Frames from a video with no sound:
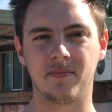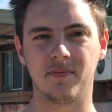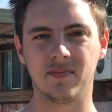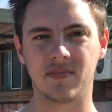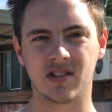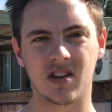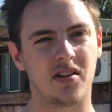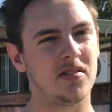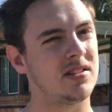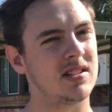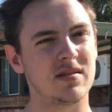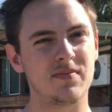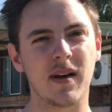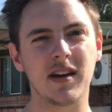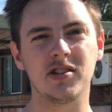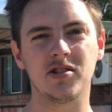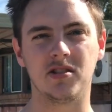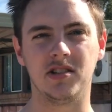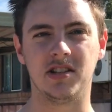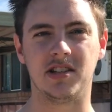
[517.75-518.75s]
so just make
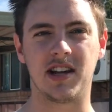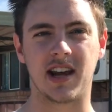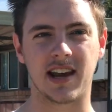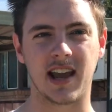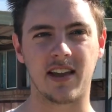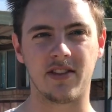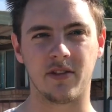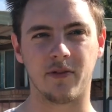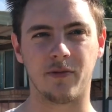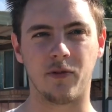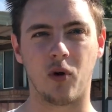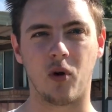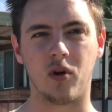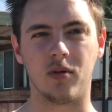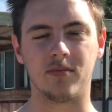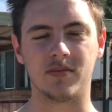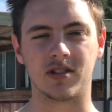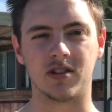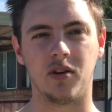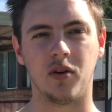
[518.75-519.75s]
sure you check out the
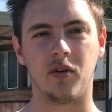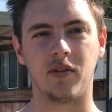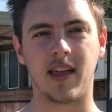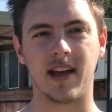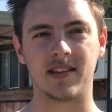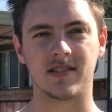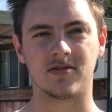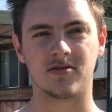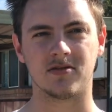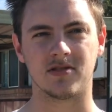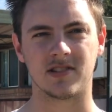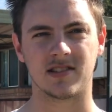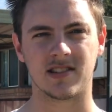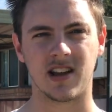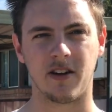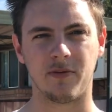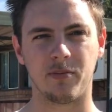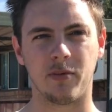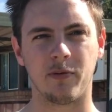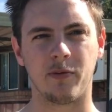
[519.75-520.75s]
forums and all that sort of
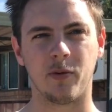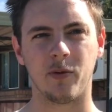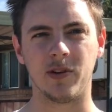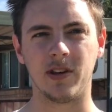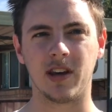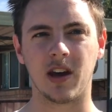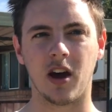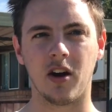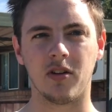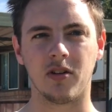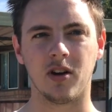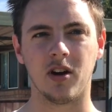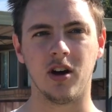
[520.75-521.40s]
stuff before you go